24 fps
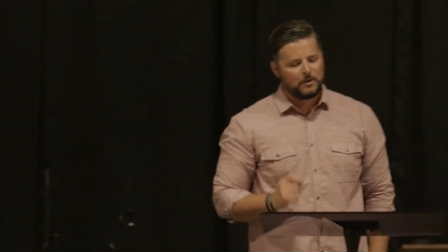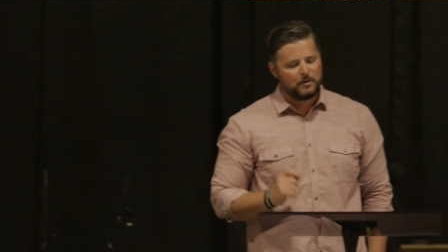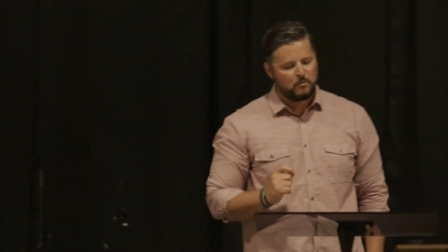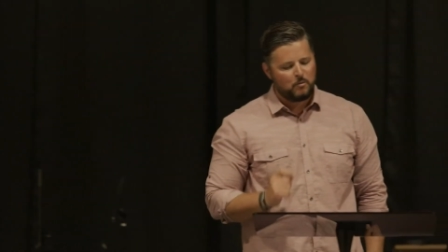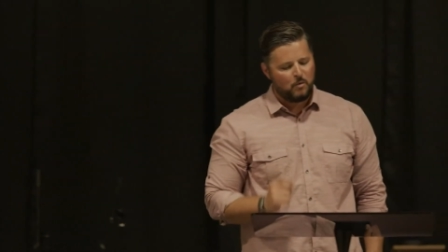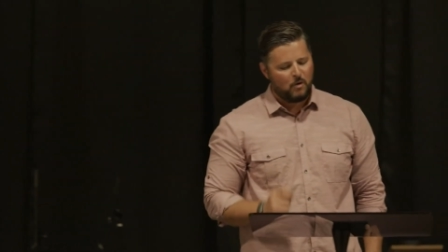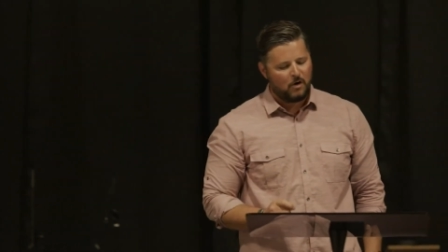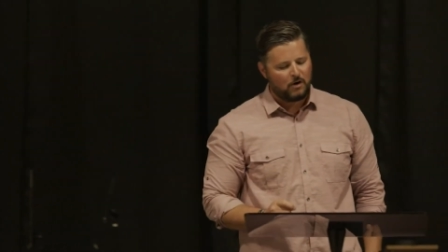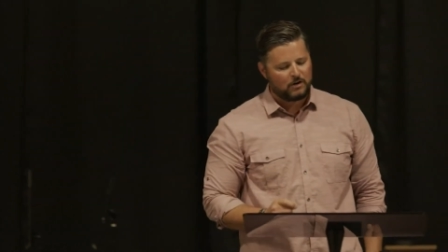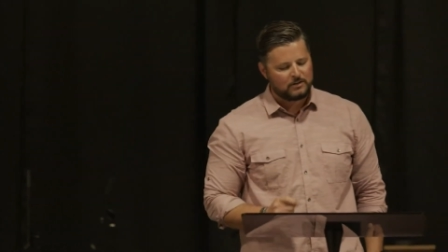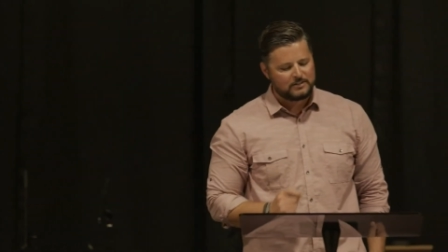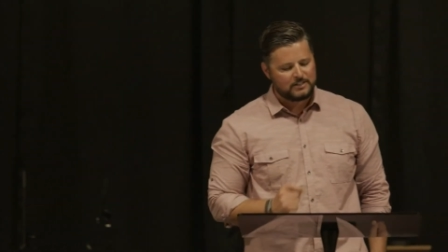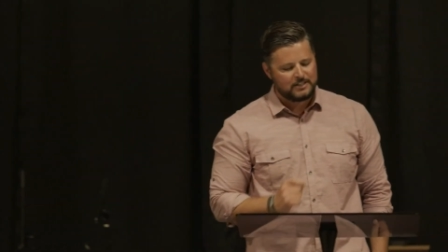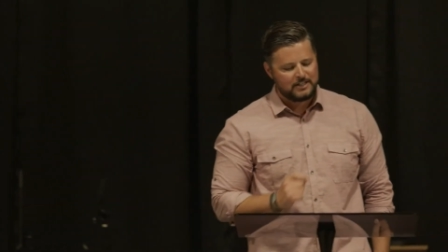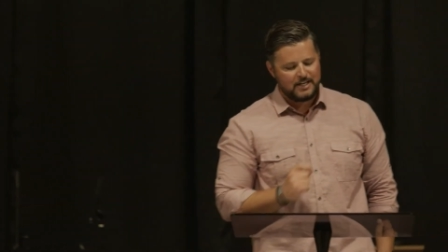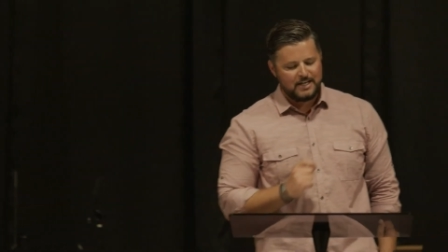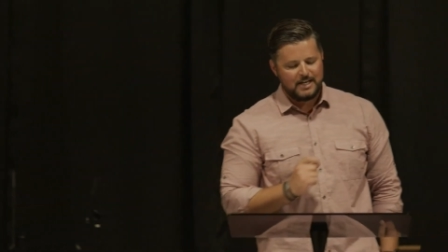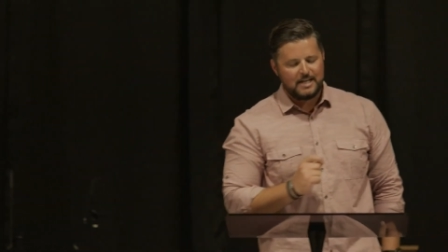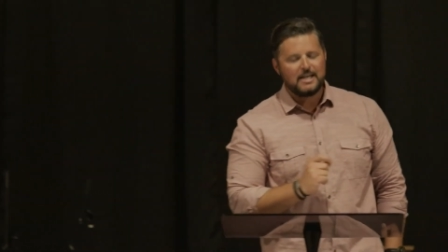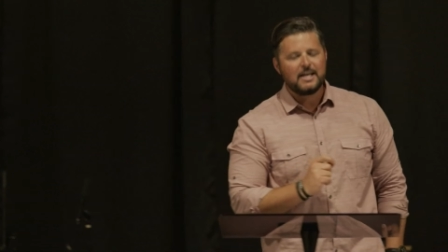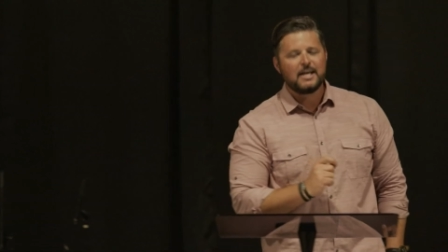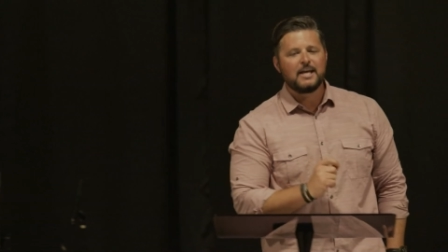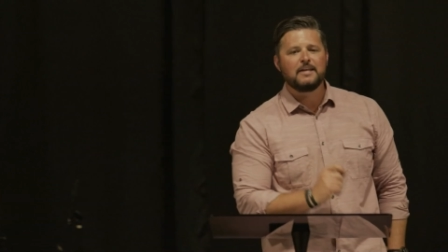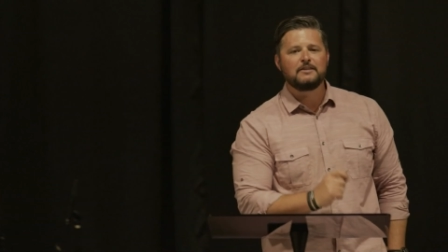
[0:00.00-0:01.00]
we want
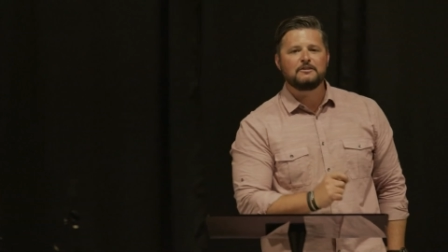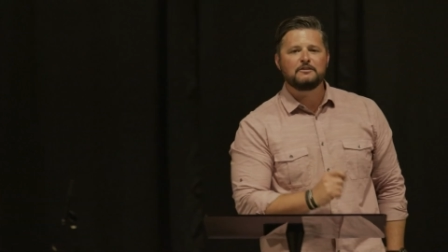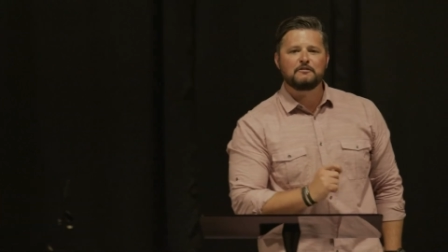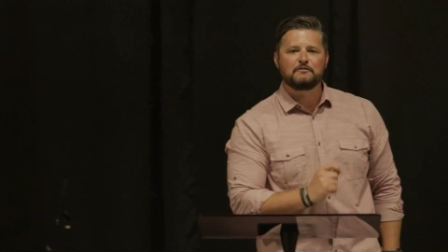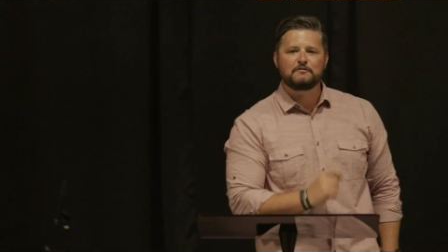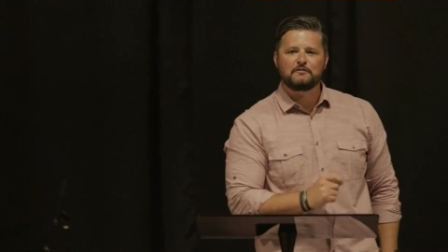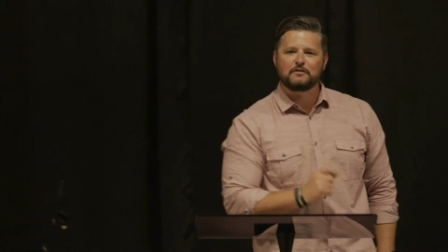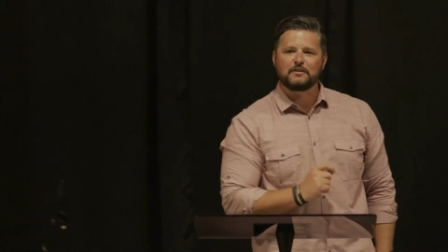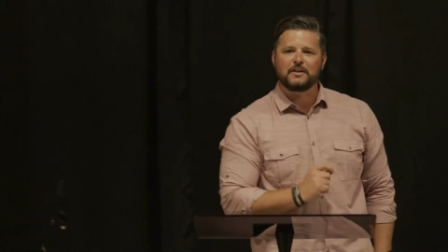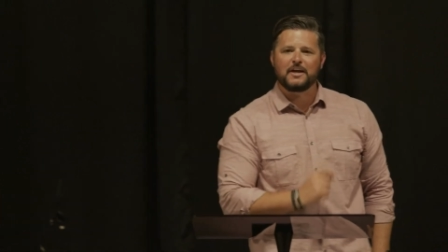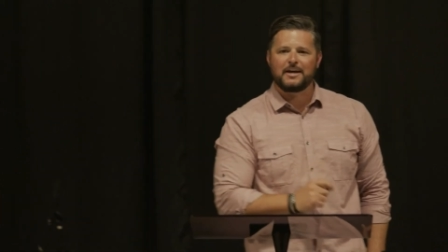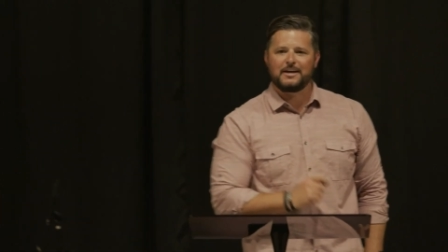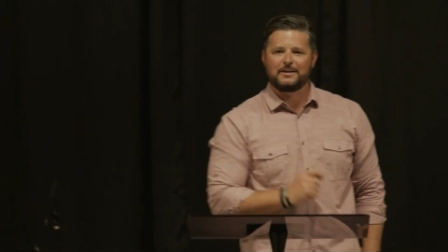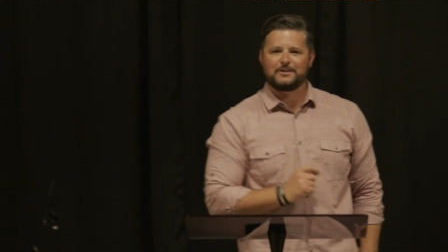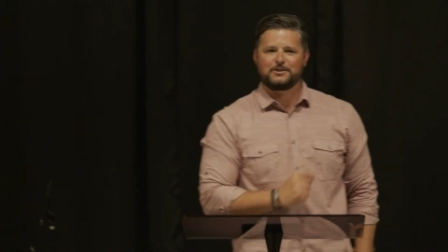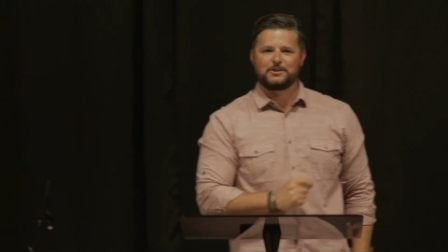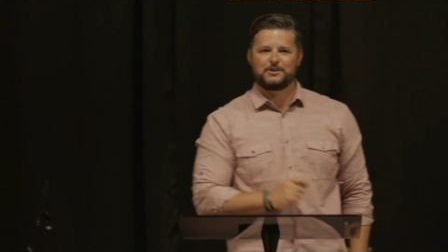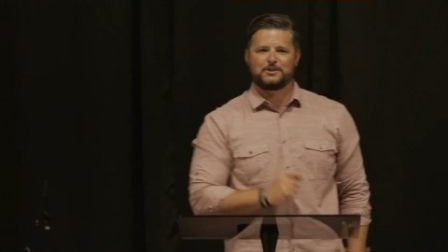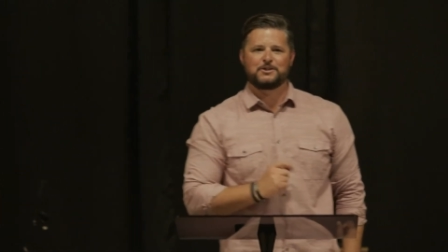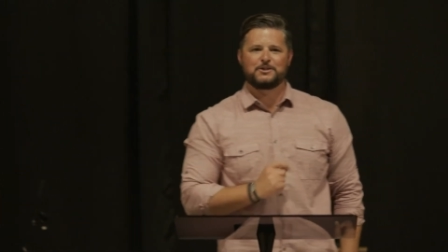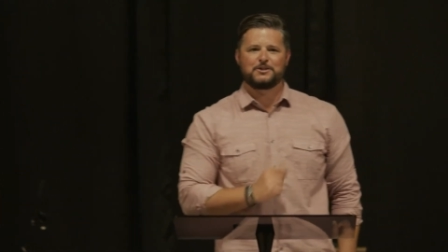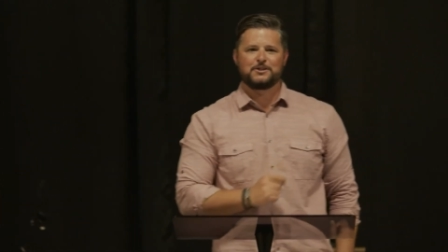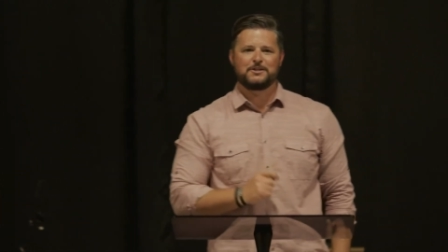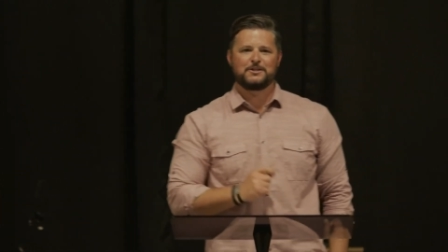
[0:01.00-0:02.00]
in the
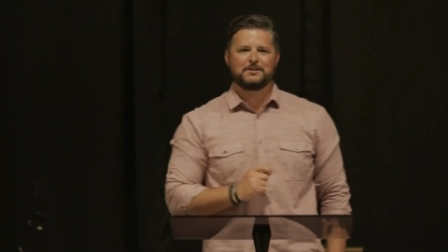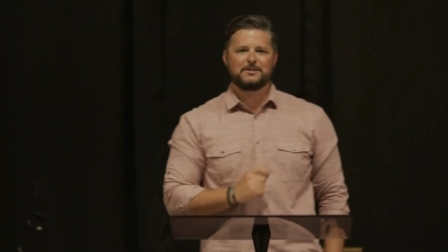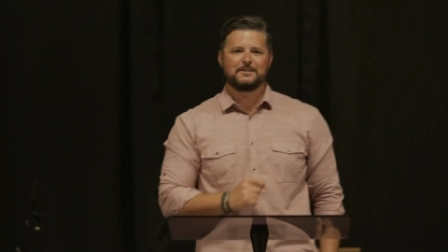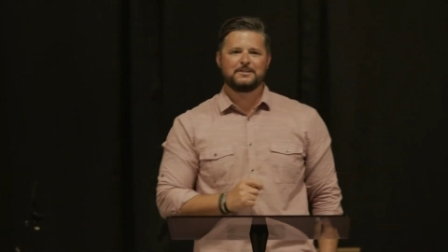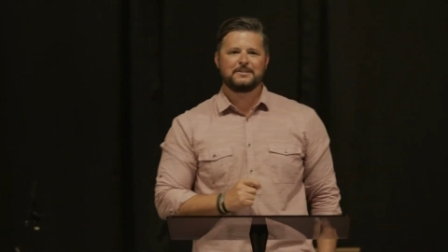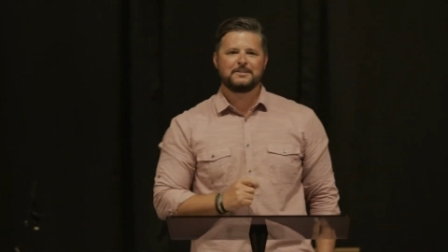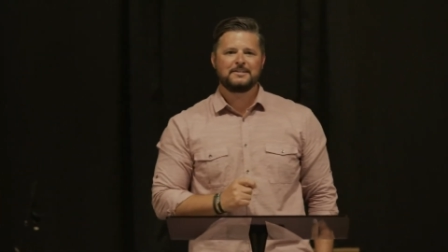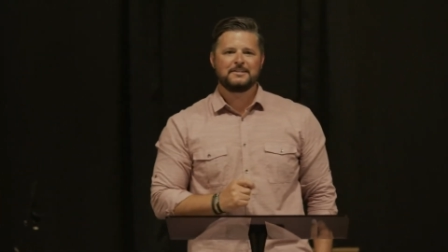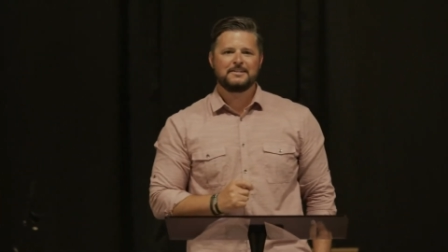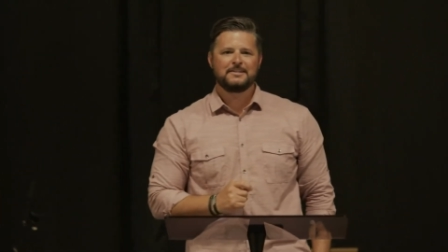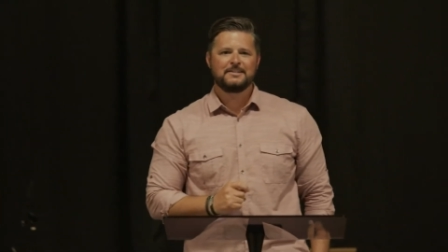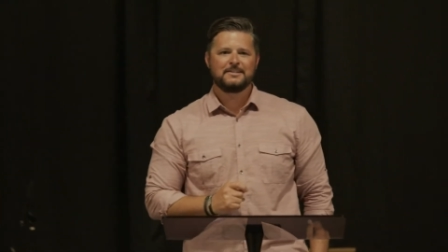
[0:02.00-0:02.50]
flesh.